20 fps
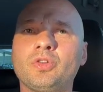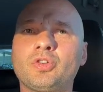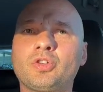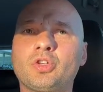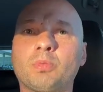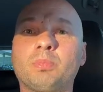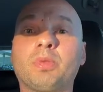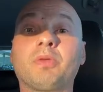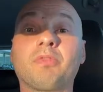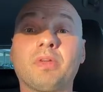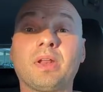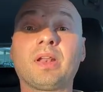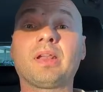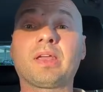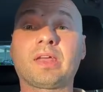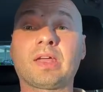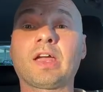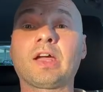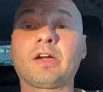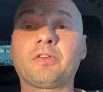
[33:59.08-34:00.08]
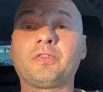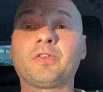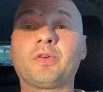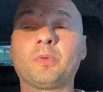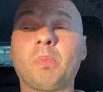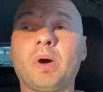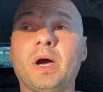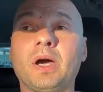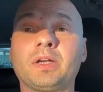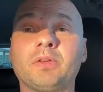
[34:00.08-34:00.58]
should be really
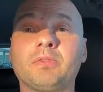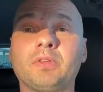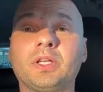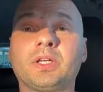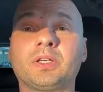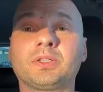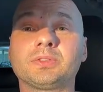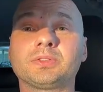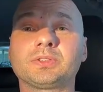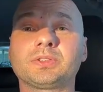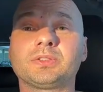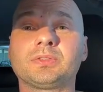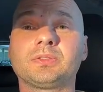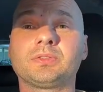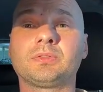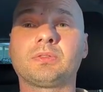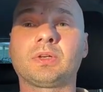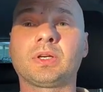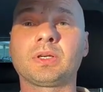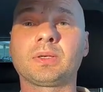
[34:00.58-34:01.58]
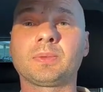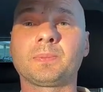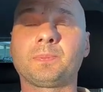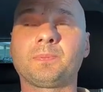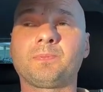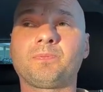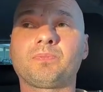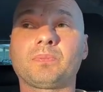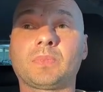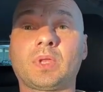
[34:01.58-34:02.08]
careful buying vehicles, right?
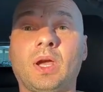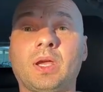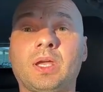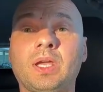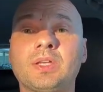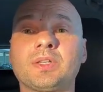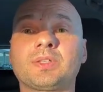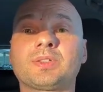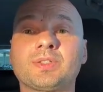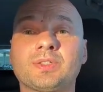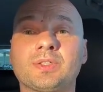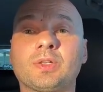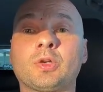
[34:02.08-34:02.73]
Again, it's a